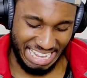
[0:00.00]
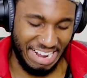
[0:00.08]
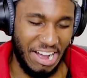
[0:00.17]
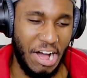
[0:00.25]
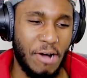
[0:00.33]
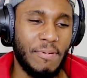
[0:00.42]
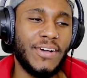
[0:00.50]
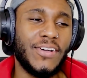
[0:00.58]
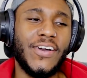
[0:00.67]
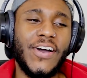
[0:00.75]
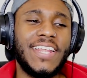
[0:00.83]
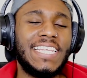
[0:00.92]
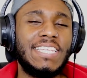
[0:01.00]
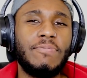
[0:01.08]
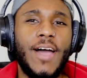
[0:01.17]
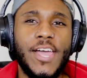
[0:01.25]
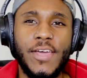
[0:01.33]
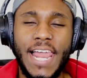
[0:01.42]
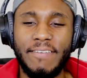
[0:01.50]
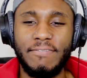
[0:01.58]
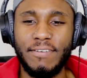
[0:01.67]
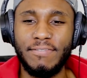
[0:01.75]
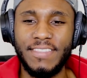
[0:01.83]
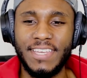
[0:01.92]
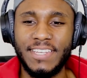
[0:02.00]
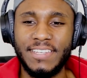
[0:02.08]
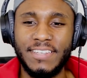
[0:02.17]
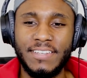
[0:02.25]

Oh my god, this is why you're like 15.